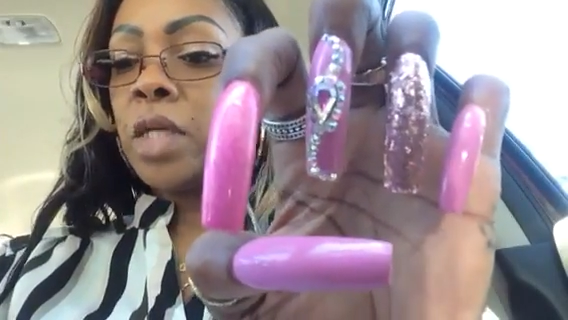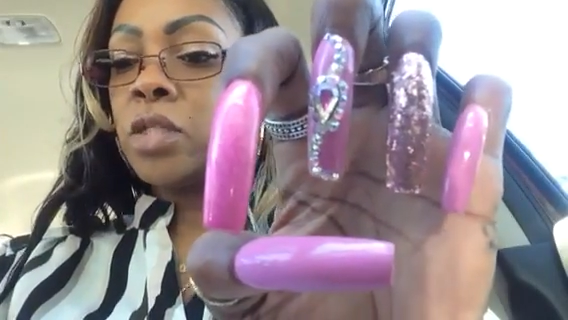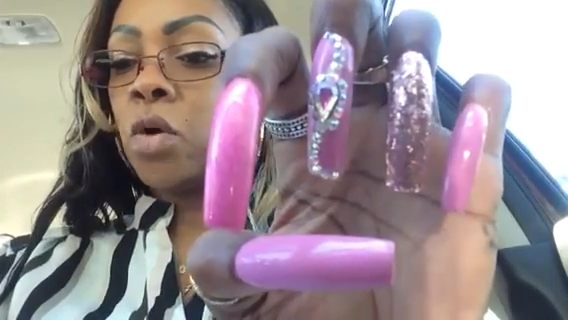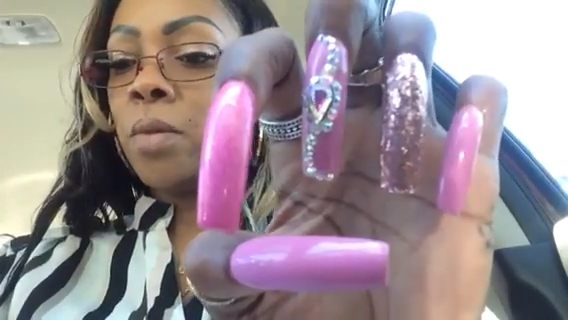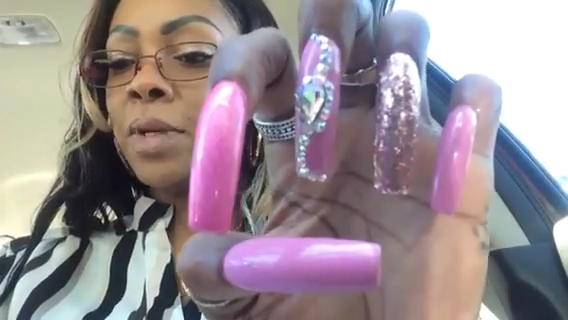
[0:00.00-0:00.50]

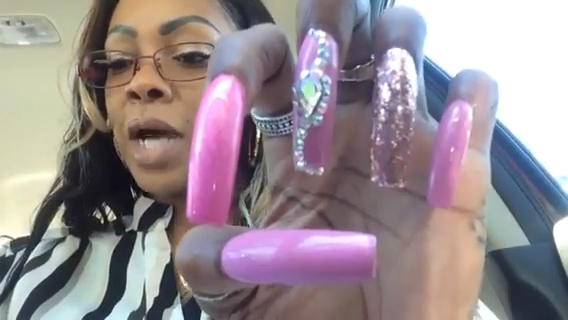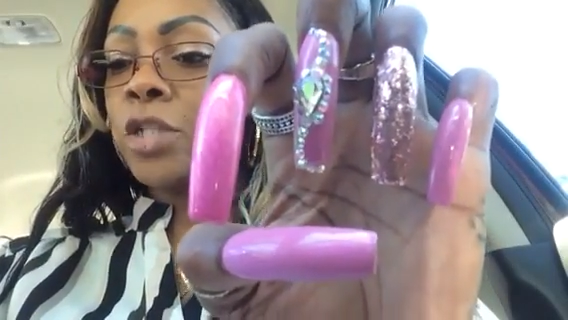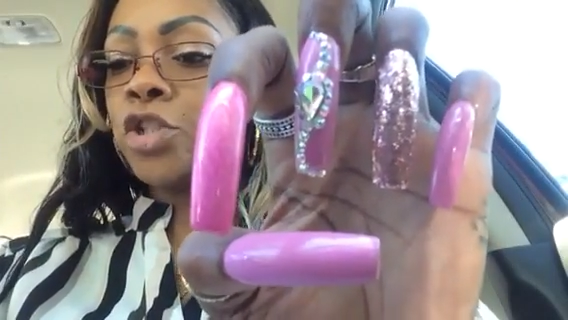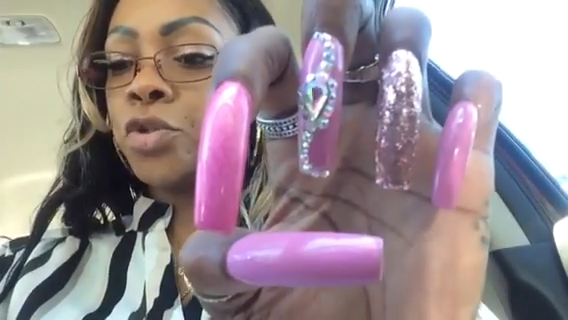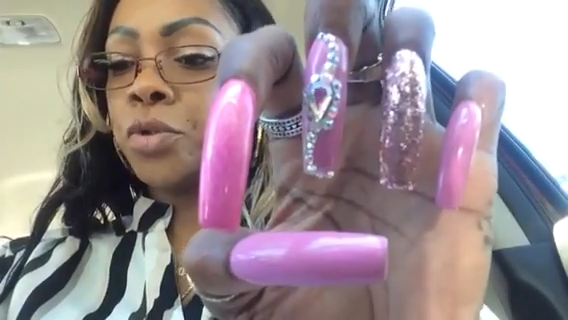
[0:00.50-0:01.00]
so i'm
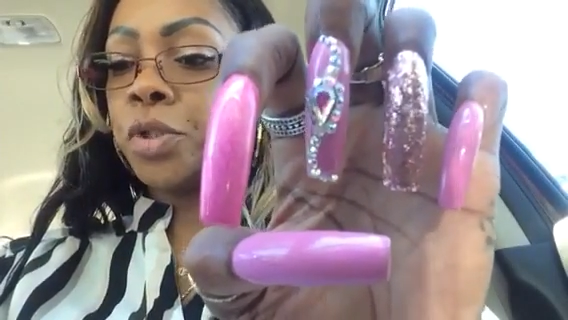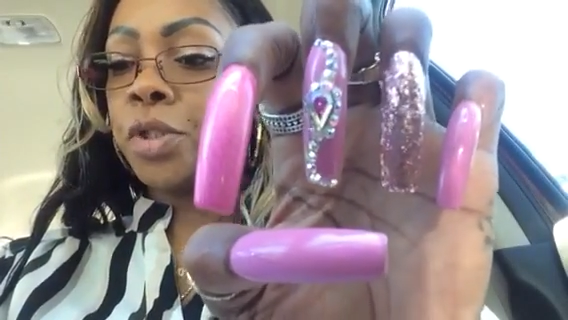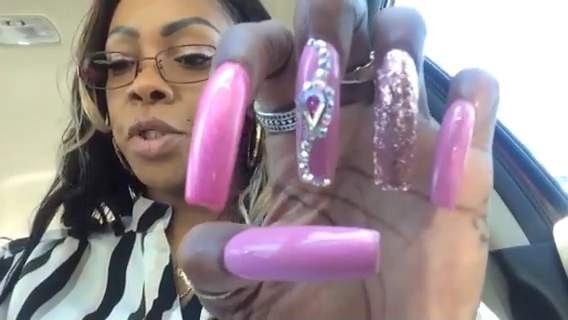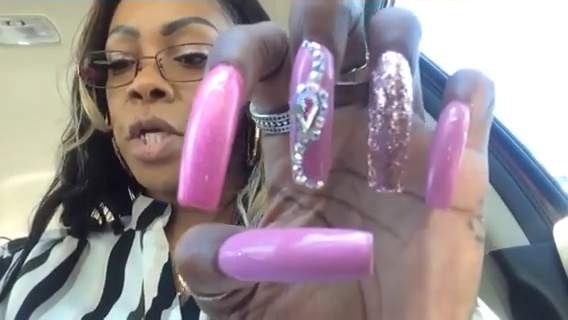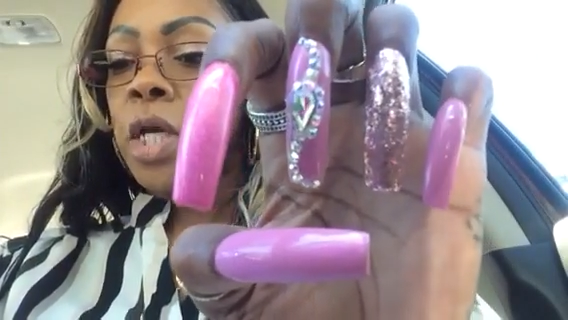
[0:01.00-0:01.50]
not
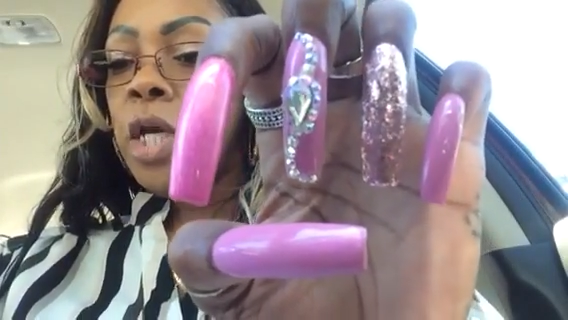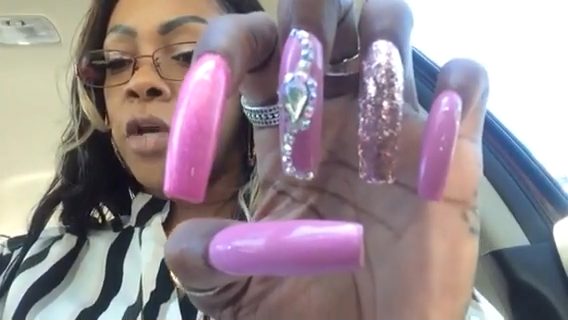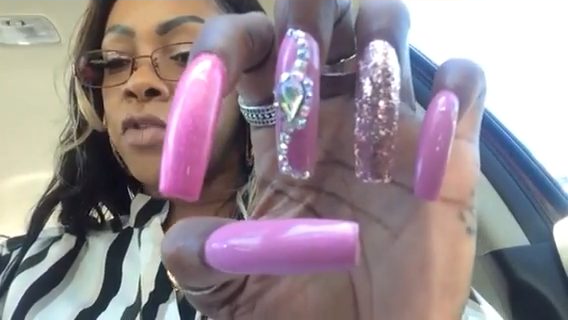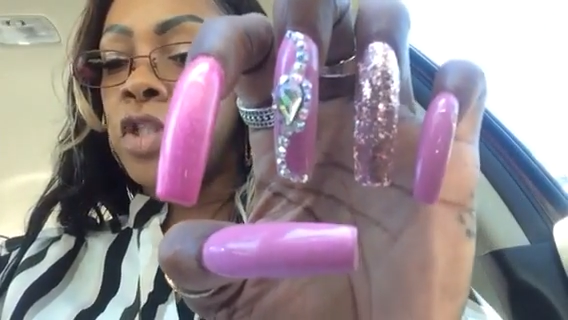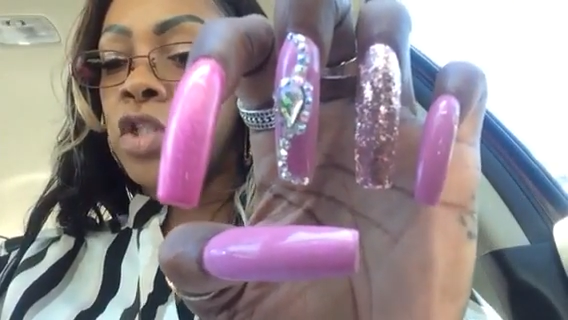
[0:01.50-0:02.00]
sure
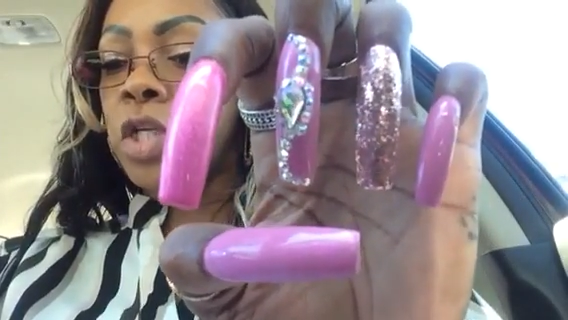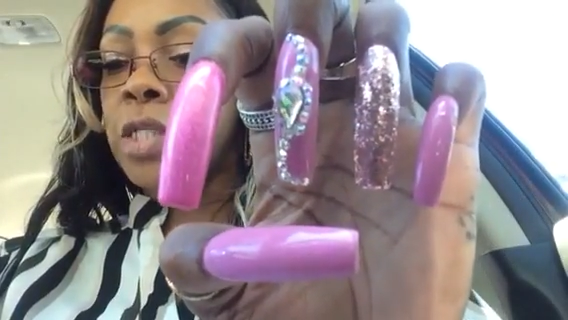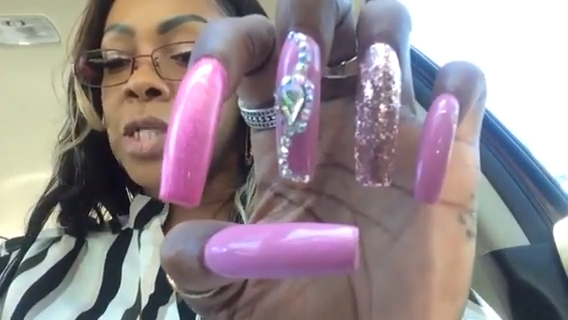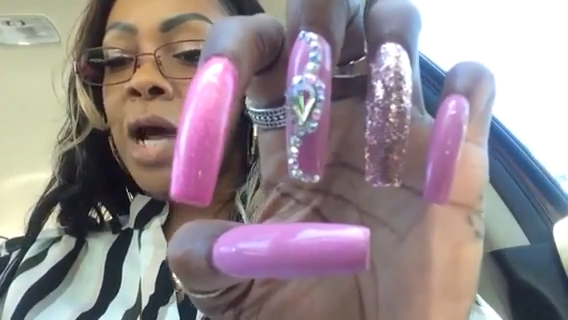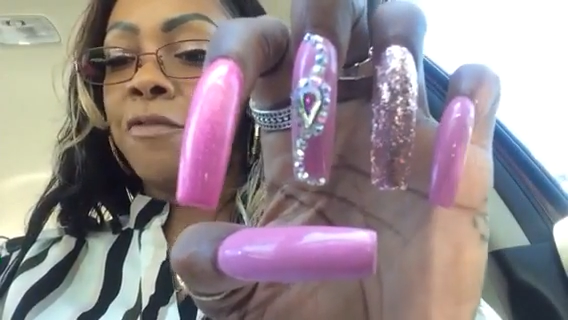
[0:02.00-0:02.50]
if she's
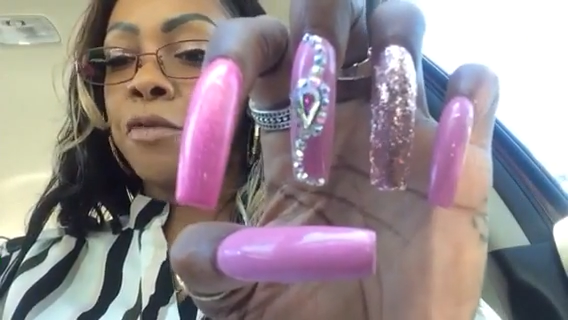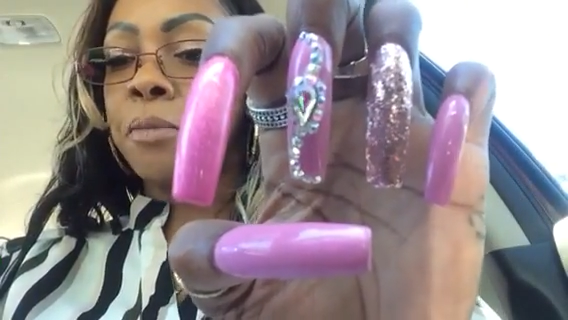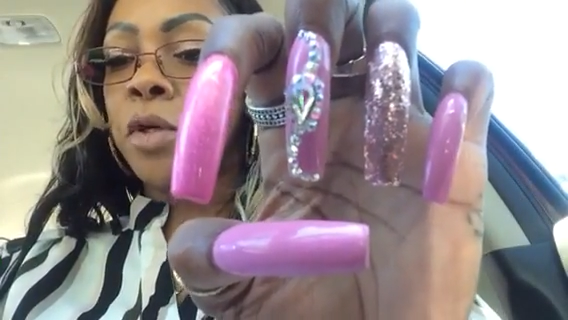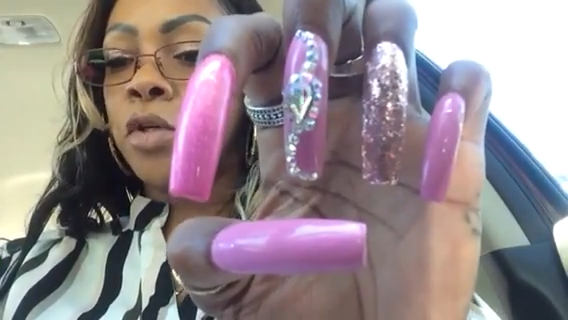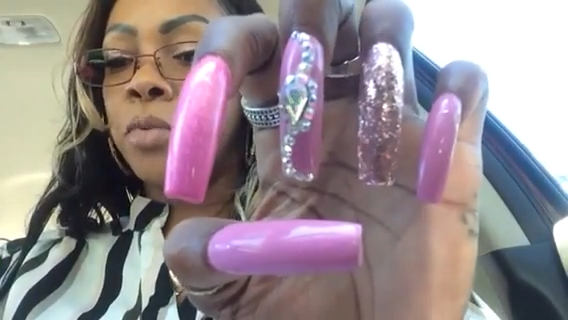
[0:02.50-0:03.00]
just not
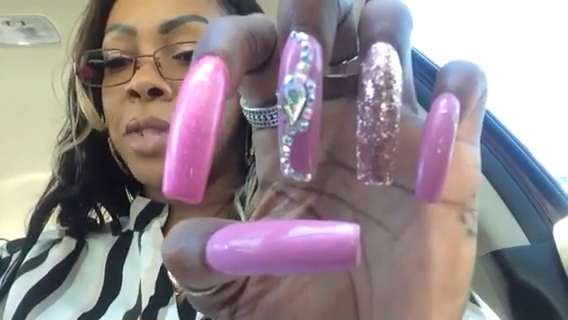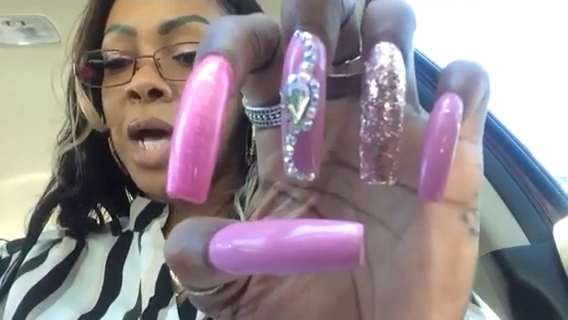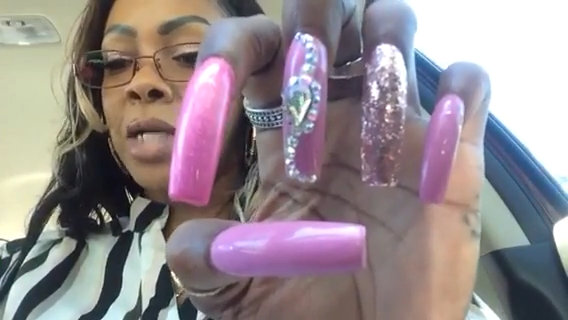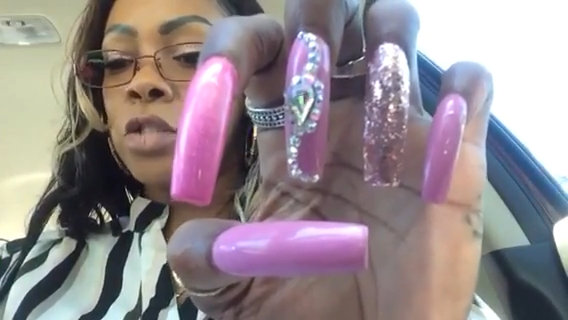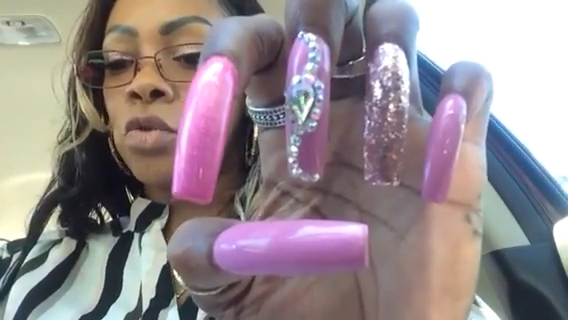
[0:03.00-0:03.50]
familiar with
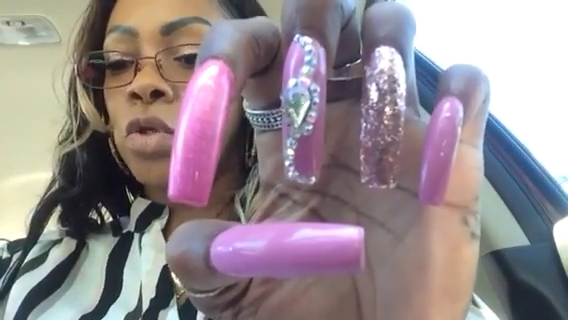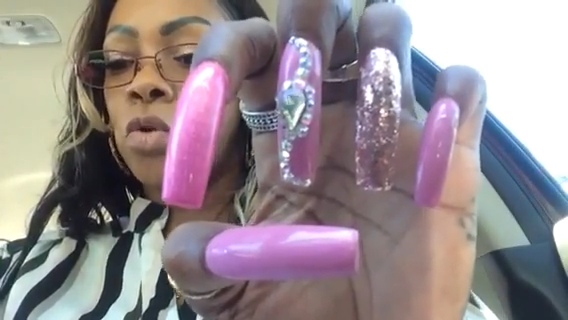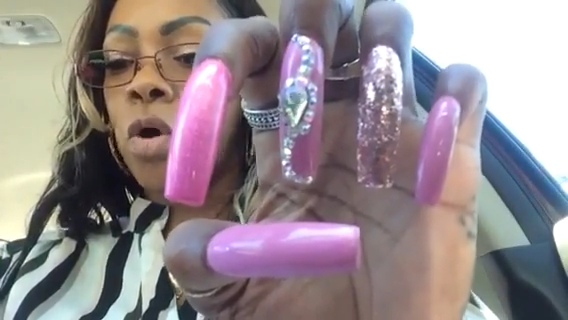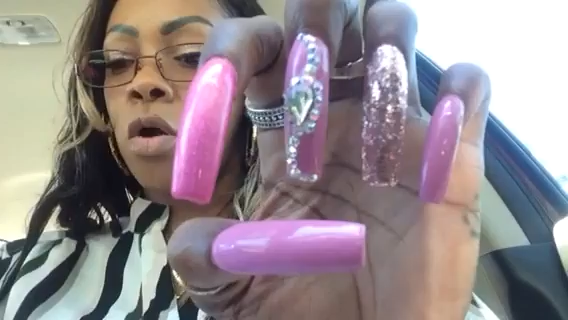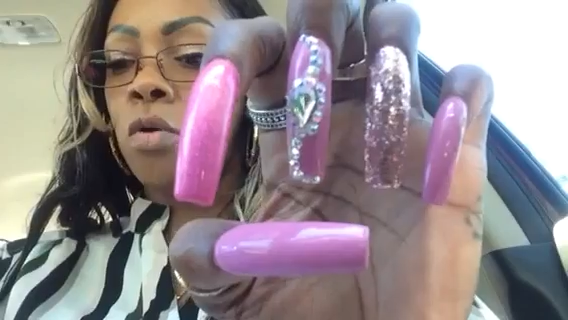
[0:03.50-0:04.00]
how to do the
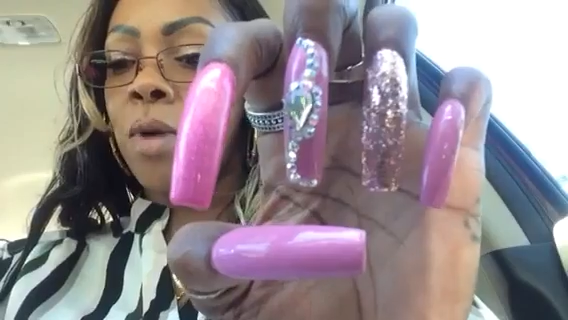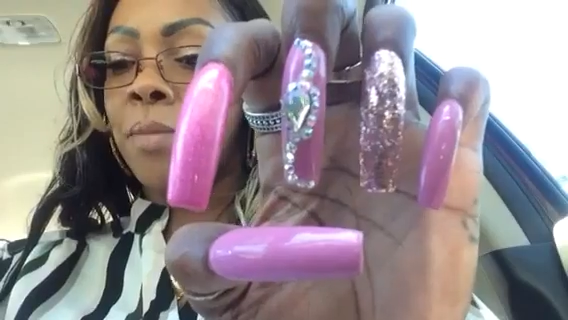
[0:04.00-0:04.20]
chrome